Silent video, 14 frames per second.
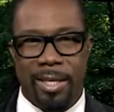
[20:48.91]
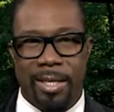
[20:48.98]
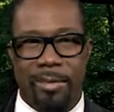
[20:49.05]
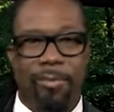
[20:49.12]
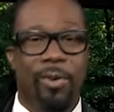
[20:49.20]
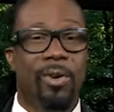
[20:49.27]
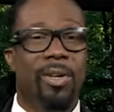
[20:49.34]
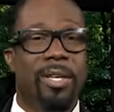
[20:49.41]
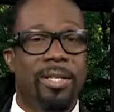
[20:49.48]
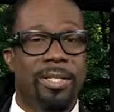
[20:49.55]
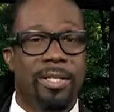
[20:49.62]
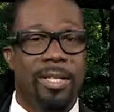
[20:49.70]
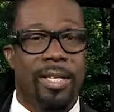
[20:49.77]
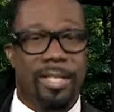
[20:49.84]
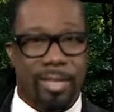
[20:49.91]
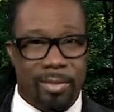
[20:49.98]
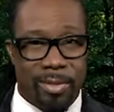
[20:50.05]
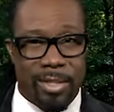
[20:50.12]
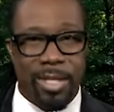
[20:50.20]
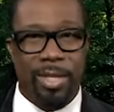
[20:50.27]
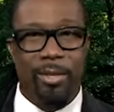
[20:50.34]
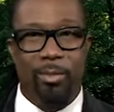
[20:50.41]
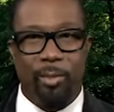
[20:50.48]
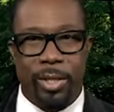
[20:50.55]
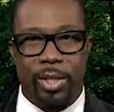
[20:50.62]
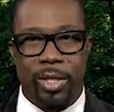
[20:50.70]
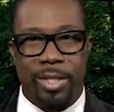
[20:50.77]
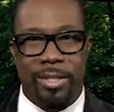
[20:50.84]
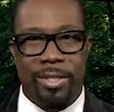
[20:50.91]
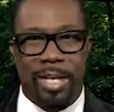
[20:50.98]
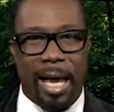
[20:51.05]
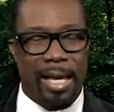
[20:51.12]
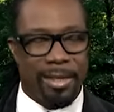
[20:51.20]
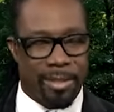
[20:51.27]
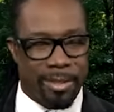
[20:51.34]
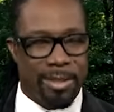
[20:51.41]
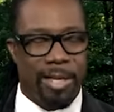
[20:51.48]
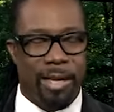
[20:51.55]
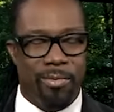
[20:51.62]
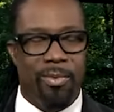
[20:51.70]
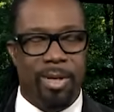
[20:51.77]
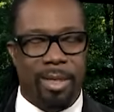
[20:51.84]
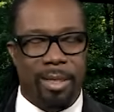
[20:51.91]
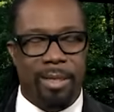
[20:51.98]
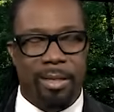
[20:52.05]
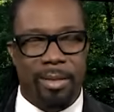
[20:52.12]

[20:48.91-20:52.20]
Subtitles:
The focus is on Seton Richards and Dave Reed.